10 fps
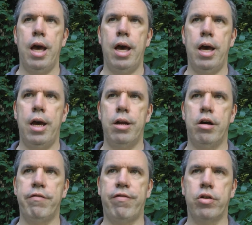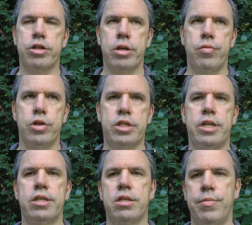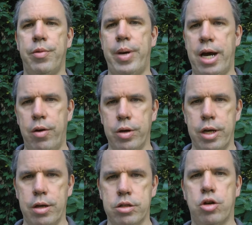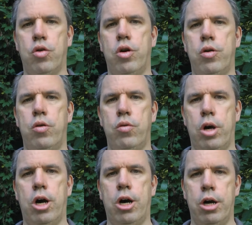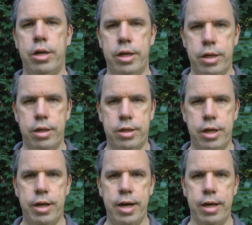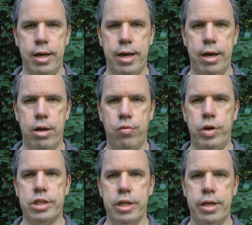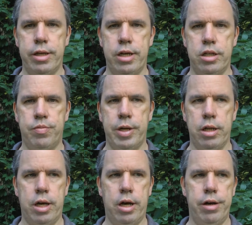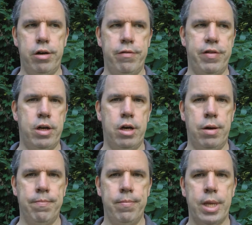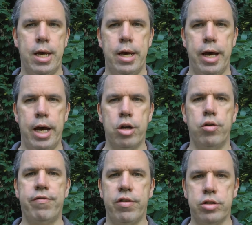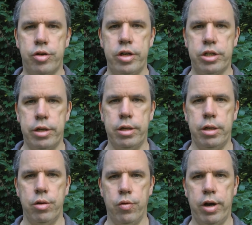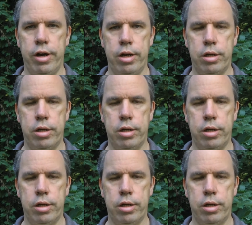And unfortunately, we're seeing some of the parallels go on today. And recently, there's been a lot of anger and frustration in the right